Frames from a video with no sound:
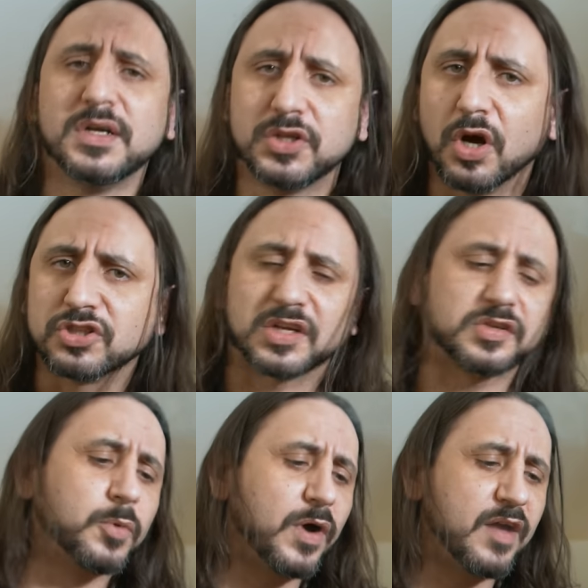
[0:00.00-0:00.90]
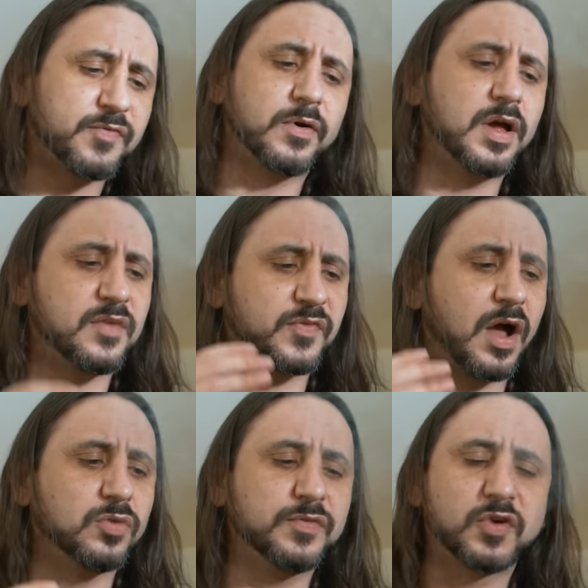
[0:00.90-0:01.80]
You've got adjustable
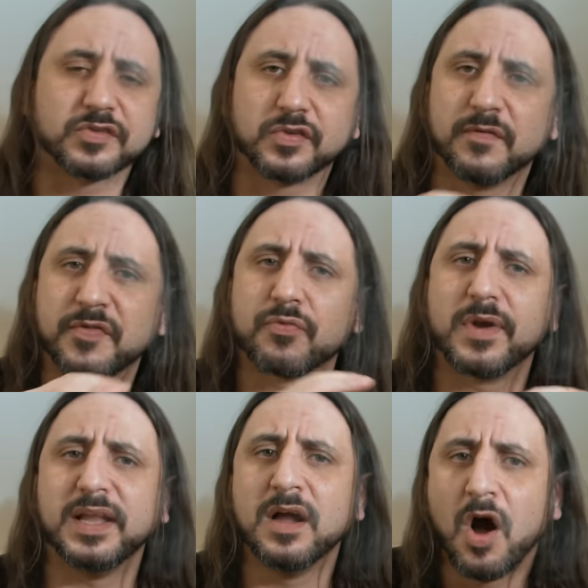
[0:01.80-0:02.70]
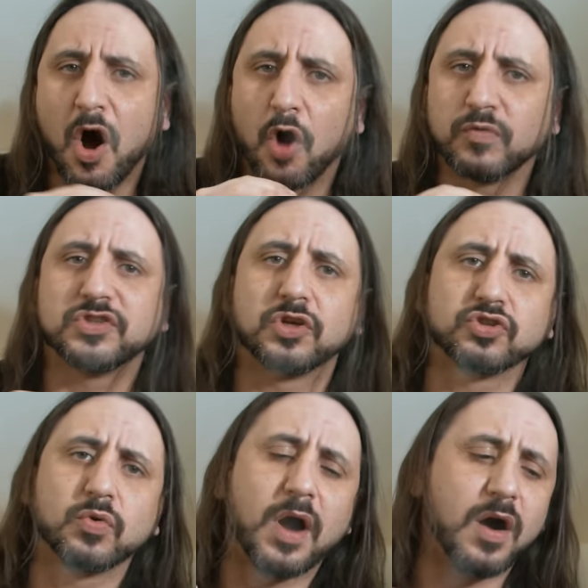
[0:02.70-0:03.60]
airflow. You've got sort of three
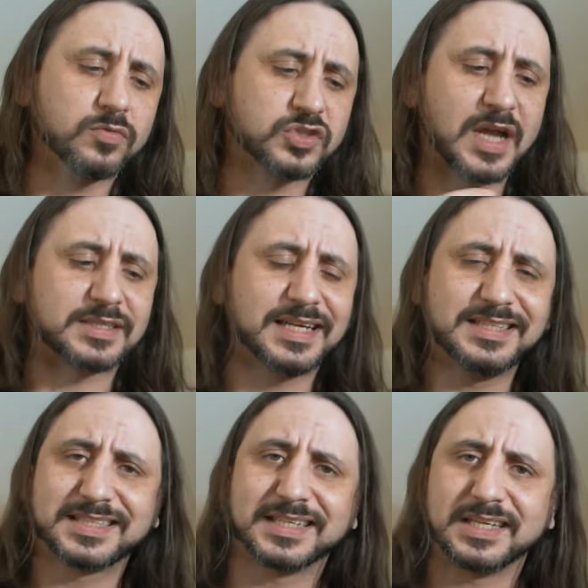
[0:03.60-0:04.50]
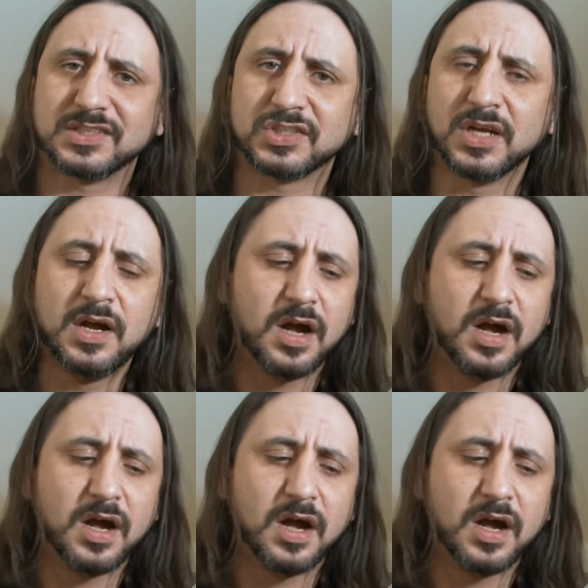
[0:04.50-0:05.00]
horizontal holes cut into this,